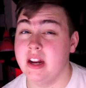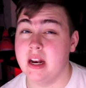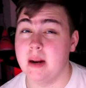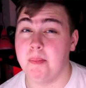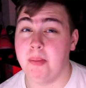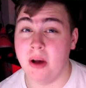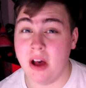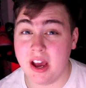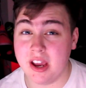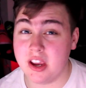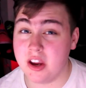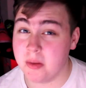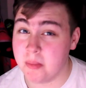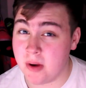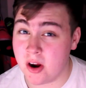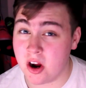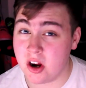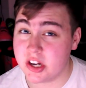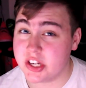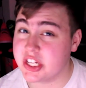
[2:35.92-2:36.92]
need to plug your
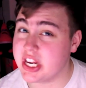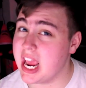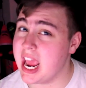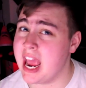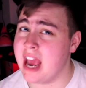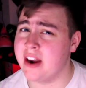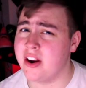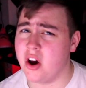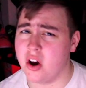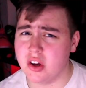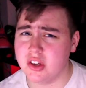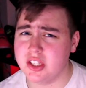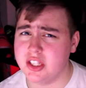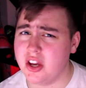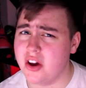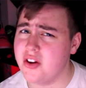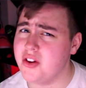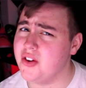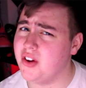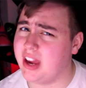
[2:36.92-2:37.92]
merch, and
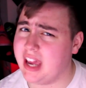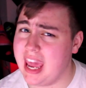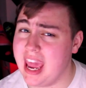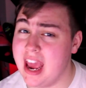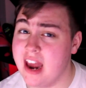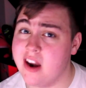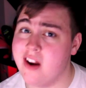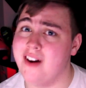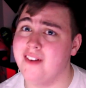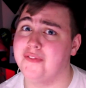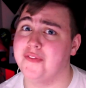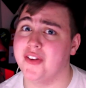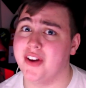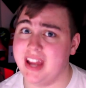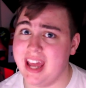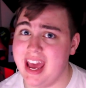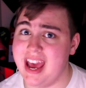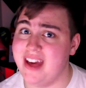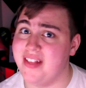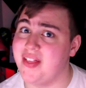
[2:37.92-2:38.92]
also you cannot
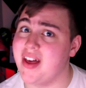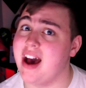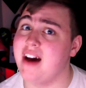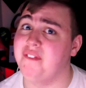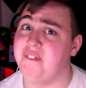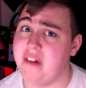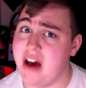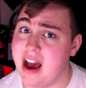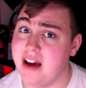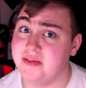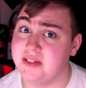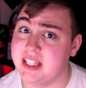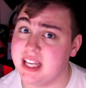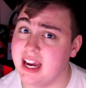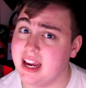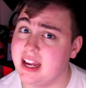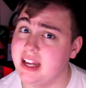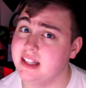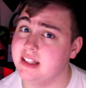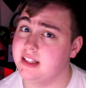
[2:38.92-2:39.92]
forget that five
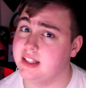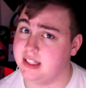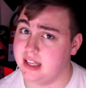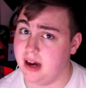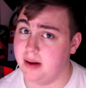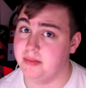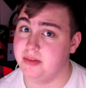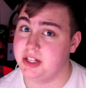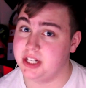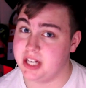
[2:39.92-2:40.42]
second sub